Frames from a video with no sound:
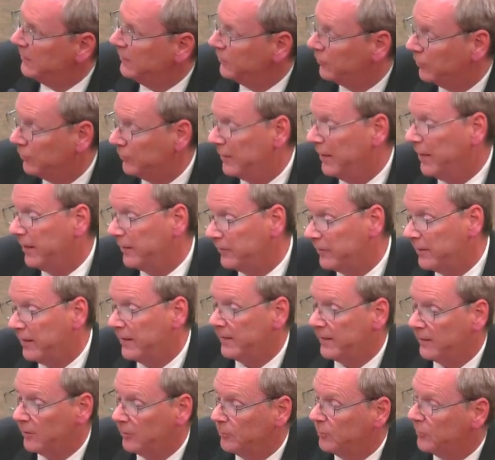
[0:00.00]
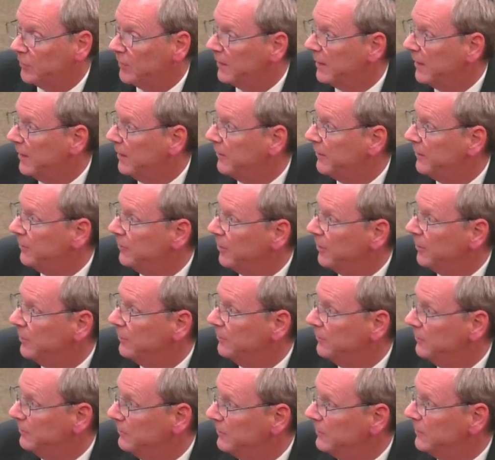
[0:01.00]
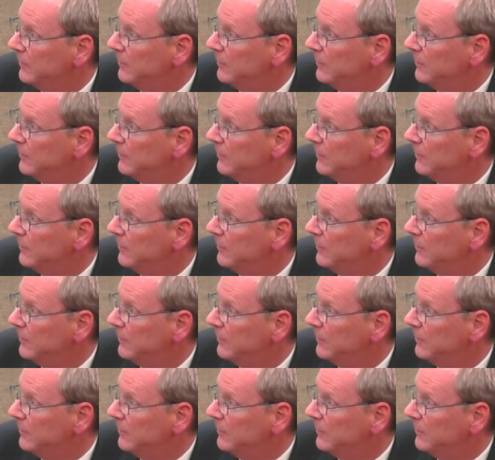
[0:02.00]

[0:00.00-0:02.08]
So yes, that helps the county road.